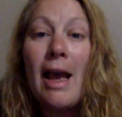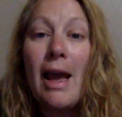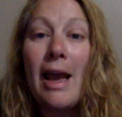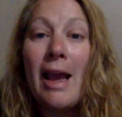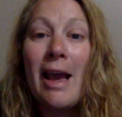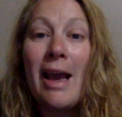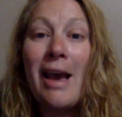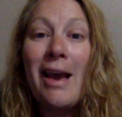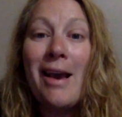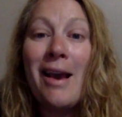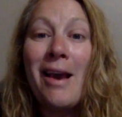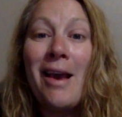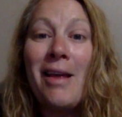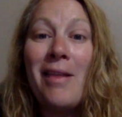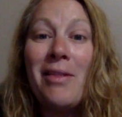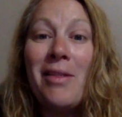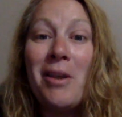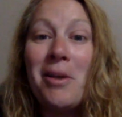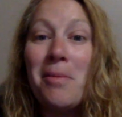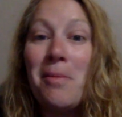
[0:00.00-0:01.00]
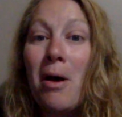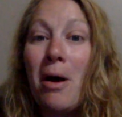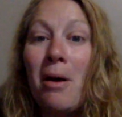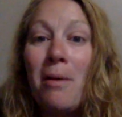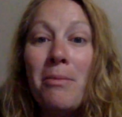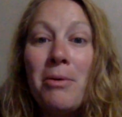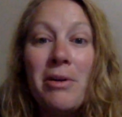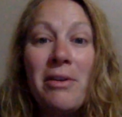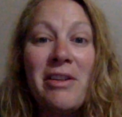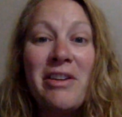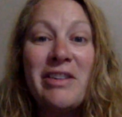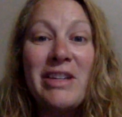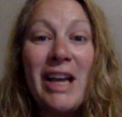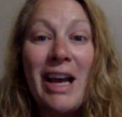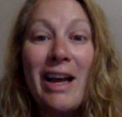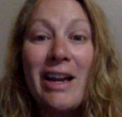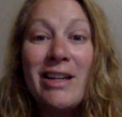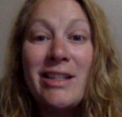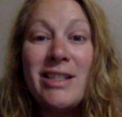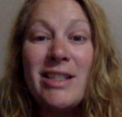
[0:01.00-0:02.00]
and their mom or their
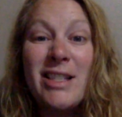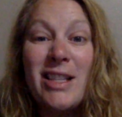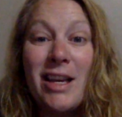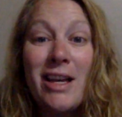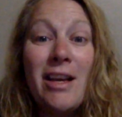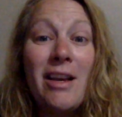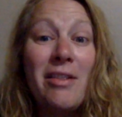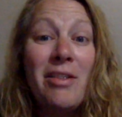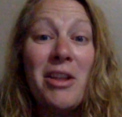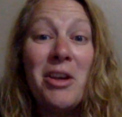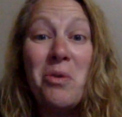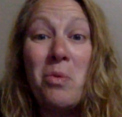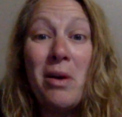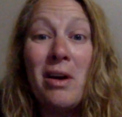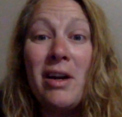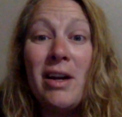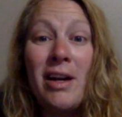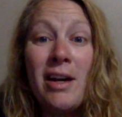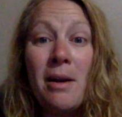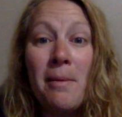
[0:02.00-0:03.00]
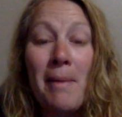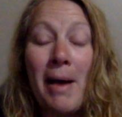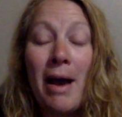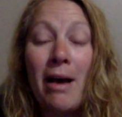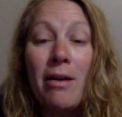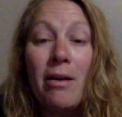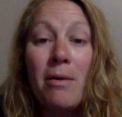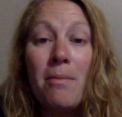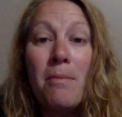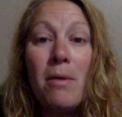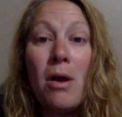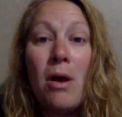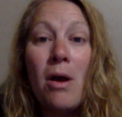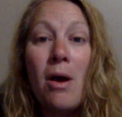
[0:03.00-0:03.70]
dad is sick and they're worried about them.